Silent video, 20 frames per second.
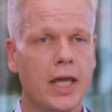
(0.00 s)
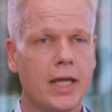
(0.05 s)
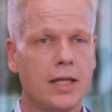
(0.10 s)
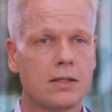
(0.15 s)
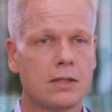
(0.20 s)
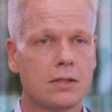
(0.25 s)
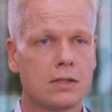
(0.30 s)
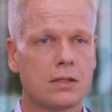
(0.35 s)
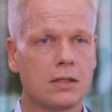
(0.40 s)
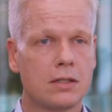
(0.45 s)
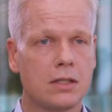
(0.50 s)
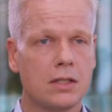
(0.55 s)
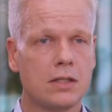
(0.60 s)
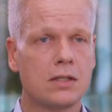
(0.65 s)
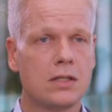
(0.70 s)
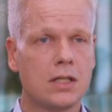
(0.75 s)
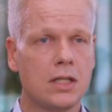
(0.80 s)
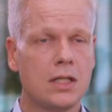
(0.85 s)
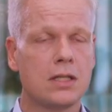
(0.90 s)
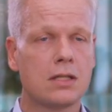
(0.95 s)
takes the
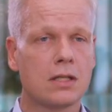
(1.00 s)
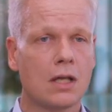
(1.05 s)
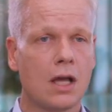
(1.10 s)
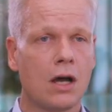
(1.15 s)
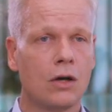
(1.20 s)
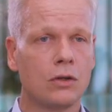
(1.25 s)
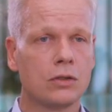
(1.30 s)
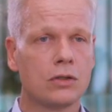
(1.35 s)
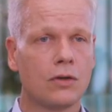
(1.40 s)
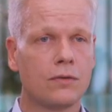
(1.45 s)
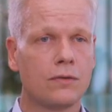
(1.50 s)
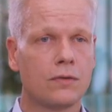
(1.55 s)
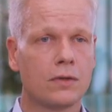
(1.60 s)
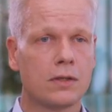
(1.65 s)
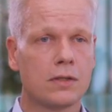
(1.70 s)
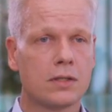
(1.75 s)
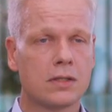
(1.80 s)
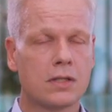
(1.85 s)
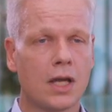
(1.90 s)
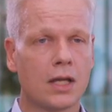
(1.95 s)
disease out of
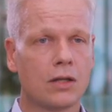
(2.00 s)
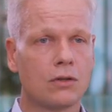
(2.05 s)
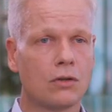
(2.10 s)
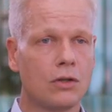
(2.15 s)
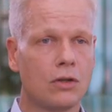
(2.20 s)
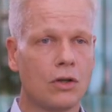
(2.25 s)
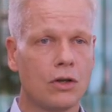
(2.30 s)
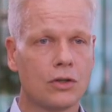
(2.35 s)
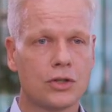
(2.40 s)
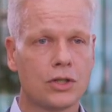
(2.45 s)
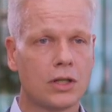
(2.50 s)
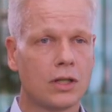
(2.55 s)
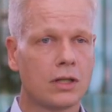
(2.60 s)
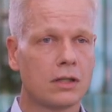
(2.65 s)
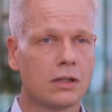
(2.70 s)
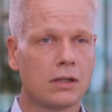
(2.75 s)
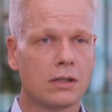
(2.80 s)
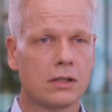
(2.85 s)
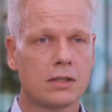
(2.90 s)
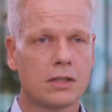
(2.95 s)
a
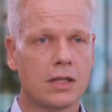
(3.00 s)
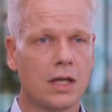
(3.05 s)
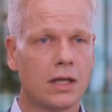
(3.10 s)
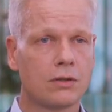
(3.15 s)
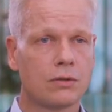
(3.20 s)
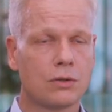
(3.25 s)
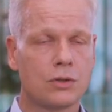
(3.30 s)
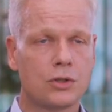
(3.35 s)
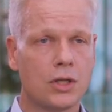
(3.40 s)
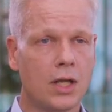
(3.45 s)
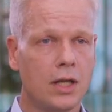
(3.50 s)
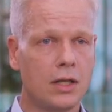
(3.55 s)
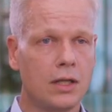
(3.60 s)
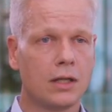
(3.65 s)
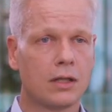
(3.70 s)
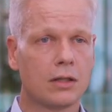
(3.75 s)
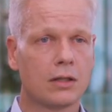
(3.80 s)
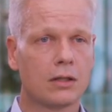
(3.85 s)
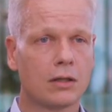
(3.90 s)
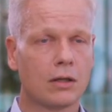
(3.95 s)
psychological,
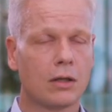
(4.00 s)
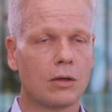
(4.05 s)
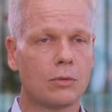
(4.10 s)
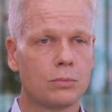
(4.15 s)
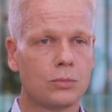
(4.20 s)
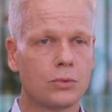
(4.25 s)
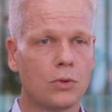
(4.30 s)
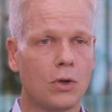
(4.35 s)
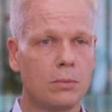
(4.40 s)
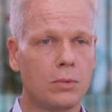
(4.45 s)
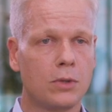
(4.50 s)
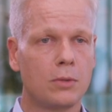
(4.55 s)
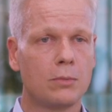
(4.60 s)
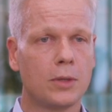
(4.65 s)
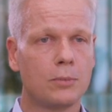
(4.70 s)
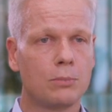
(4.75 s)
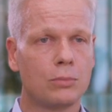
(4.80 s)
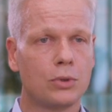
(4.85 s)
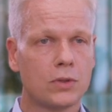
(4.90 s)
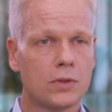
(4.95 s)
psychogenic uh,
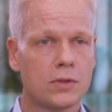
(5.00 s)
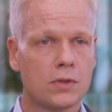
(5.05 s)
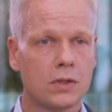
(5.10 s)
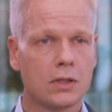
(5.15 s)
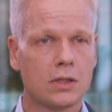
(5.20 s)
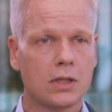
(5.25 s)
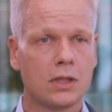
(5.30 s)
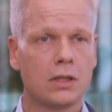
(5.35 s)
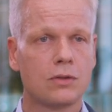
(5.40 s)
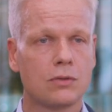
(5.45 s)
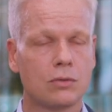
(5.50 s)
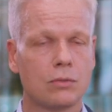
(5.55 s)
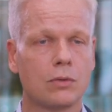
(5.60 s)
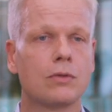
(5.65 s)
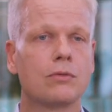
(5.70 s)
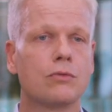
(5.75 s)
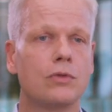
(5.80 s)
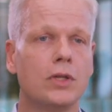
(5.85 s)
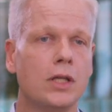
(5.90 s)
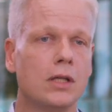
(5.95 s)
problem and puts it into
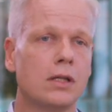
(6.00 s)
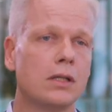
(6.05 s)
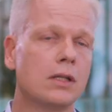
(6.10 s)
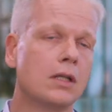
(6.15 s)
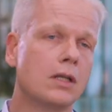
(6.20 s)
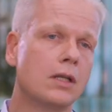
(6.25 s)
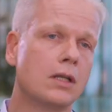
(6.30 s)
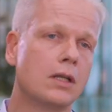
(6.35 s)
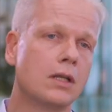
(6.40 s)
a real